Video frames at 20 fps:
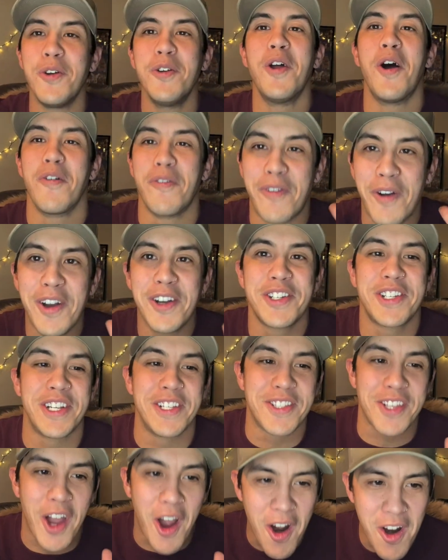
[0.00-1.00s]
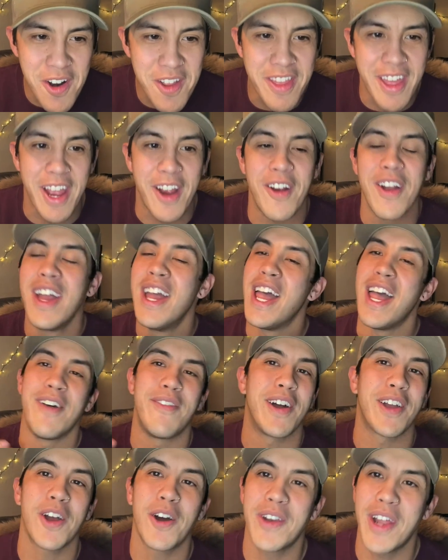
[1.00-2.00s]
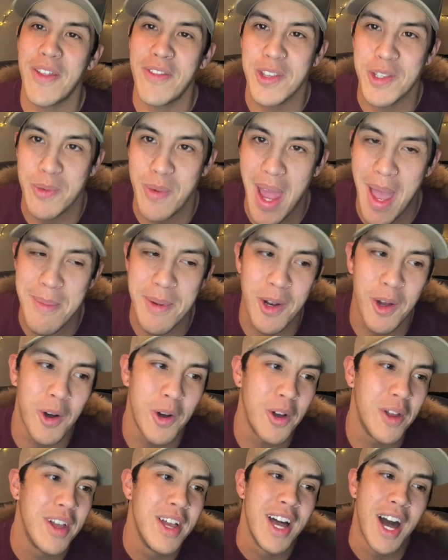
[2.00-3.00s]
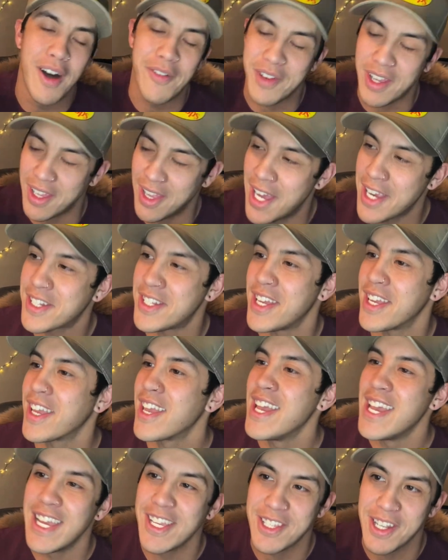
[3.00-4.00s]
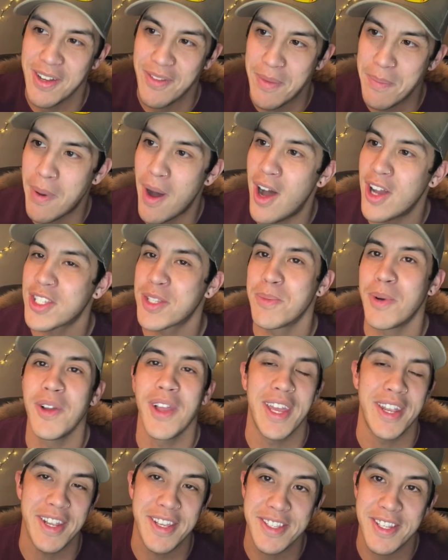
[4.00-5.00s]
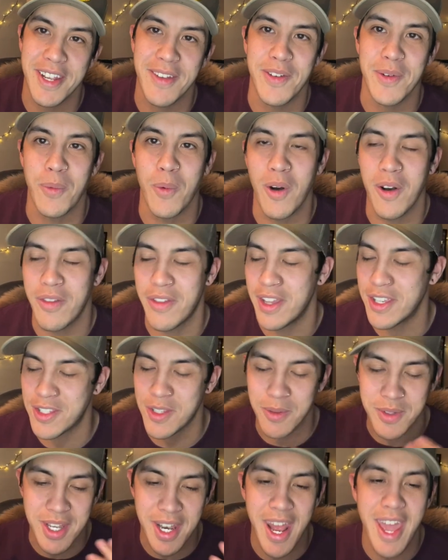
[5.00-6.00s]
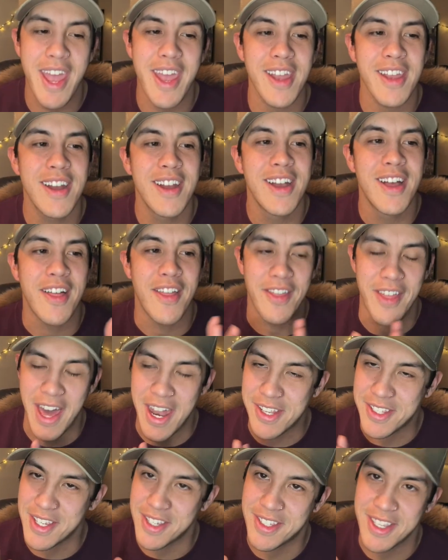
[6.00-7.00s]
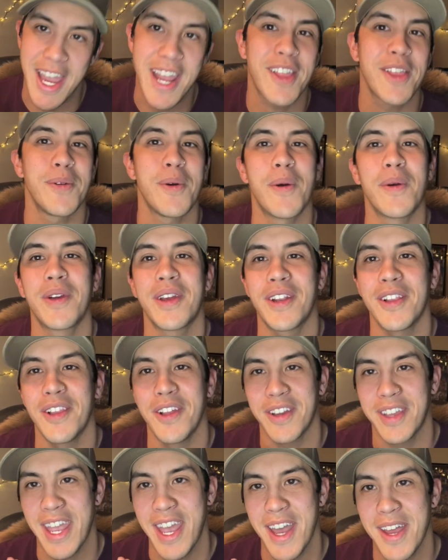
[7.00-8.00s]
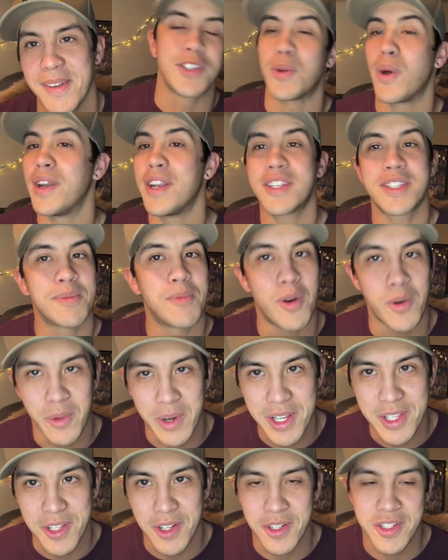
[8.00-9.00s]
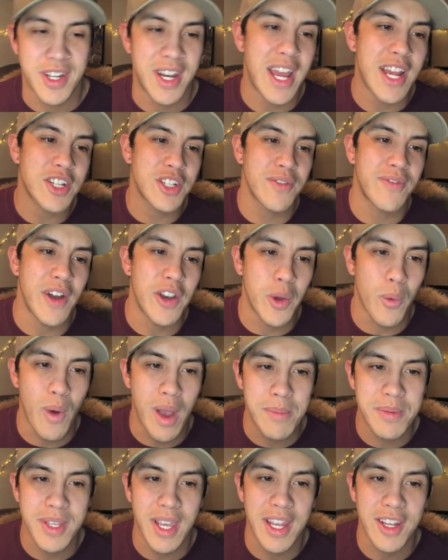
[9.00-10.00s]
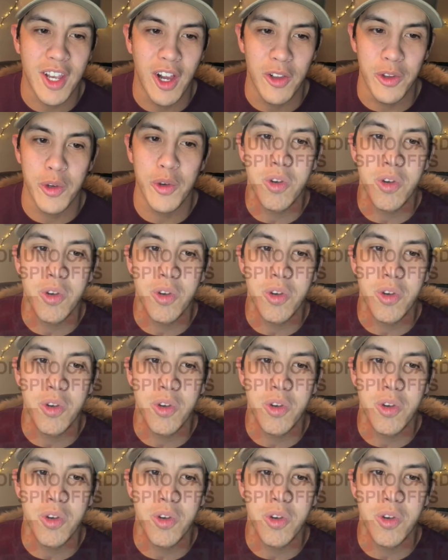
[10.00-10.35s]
Uno versions are there? If I go down this rabbit hole of collecting, is it even possible and is it even worth it? So today, that is exactly what we're gonna look at. So I did some more research and I actually found a website called